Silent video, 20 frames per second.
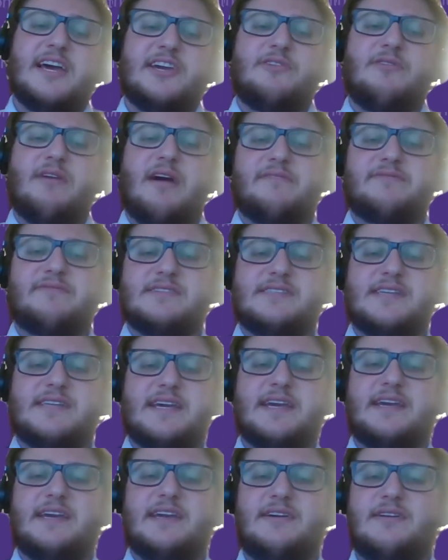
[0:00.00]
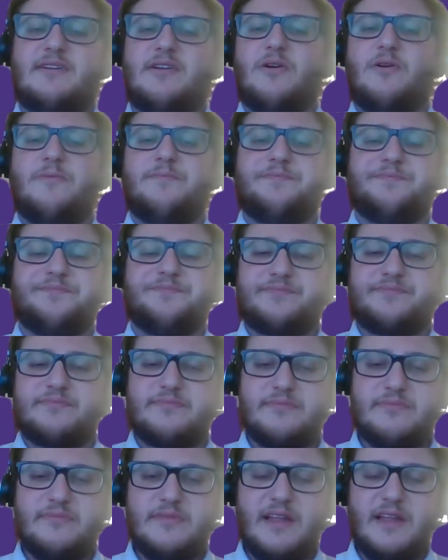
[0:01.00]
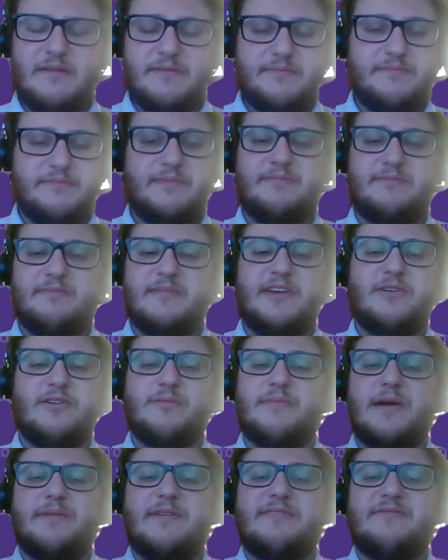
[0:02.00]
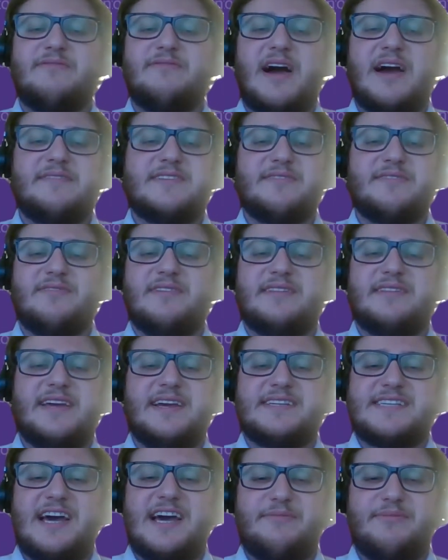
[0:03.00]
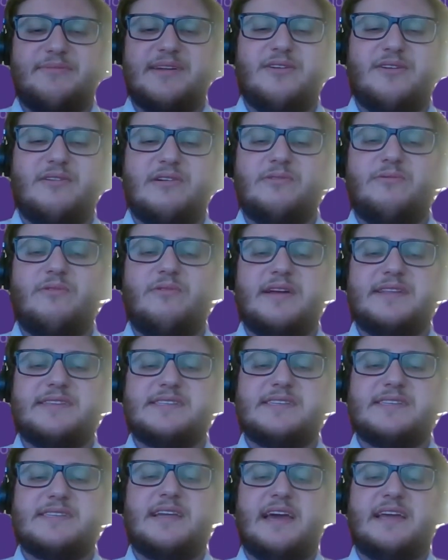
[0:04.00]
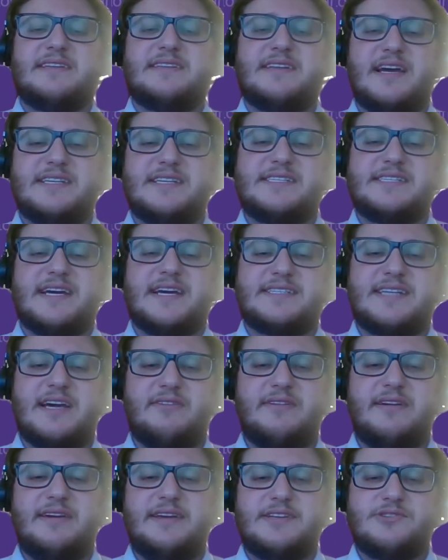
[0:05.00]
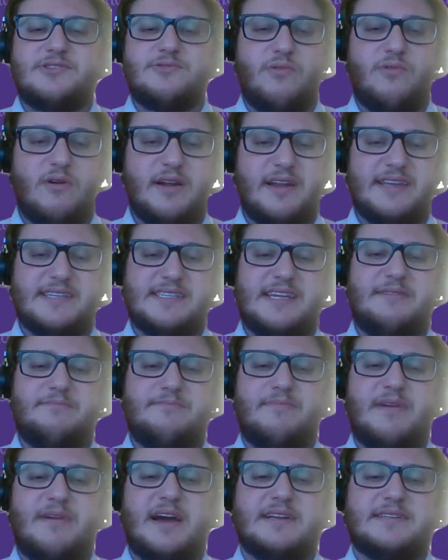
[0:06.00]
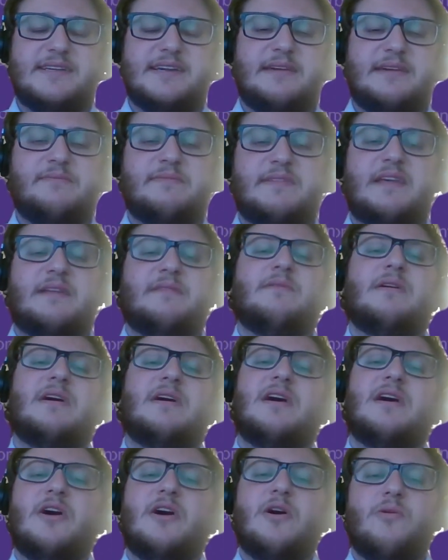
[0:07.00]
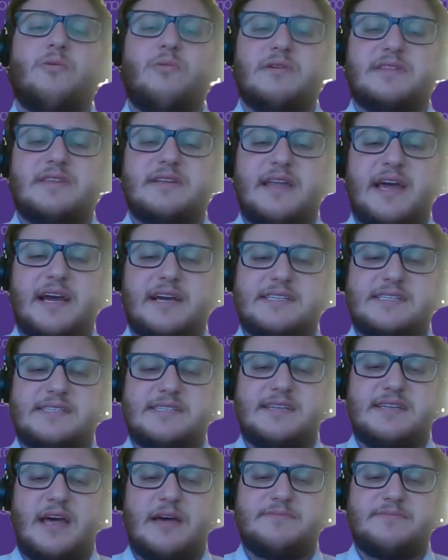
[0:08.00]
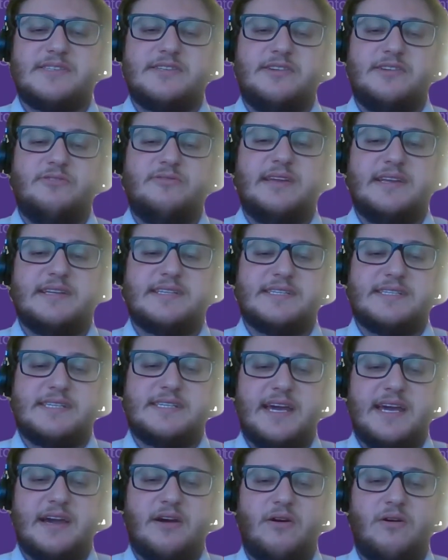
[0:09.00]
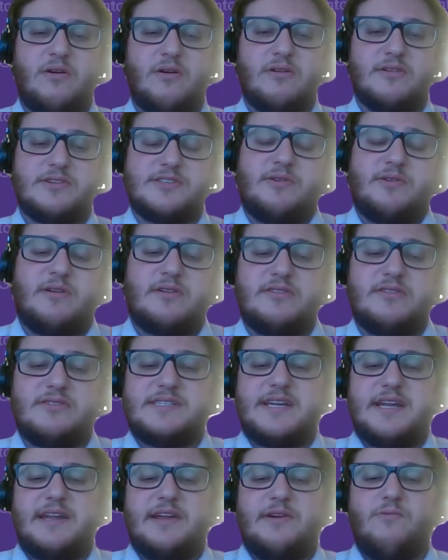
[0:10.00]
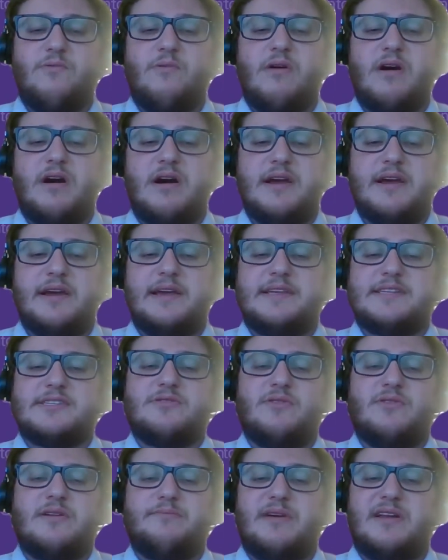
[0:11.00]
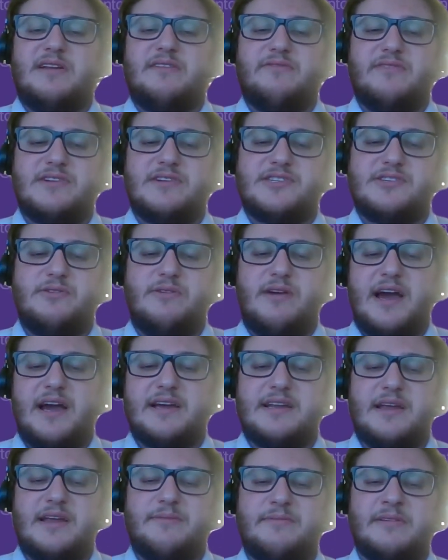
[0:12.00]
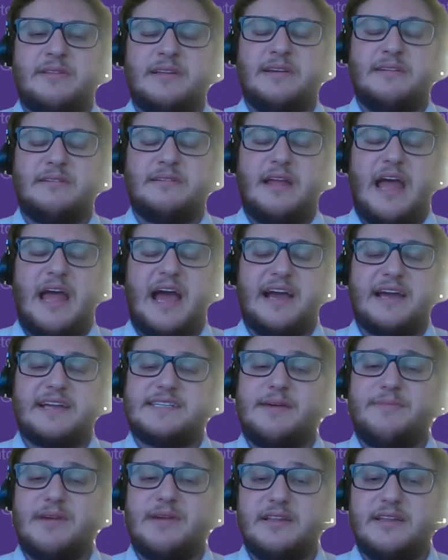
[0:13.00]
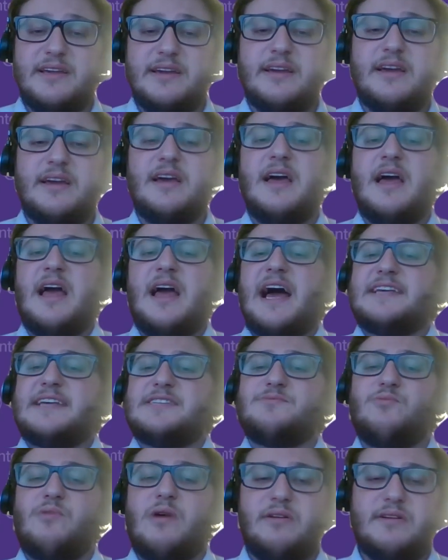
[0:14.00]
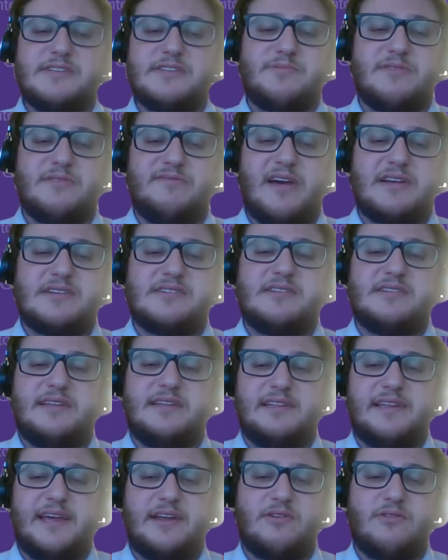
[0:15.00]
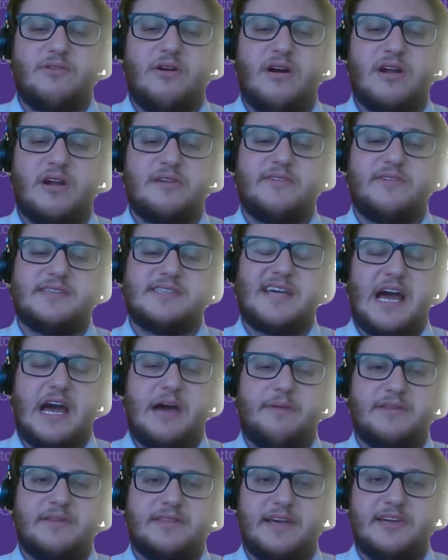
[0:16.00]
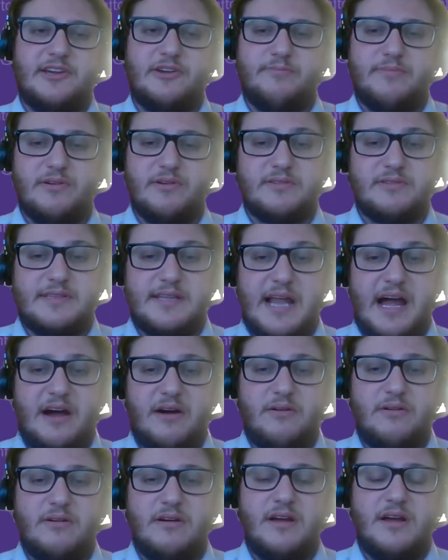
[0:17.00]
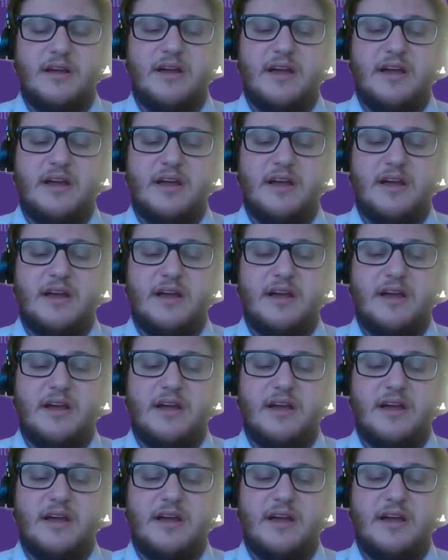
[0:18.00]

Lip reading: You have to take, maybe 5 different things happening all at once and dissect how each one is impacting, and then what the next steps you need to take are. So understanding why is going to benefit you academically as well as professionally later on, if it's a habit that you build now.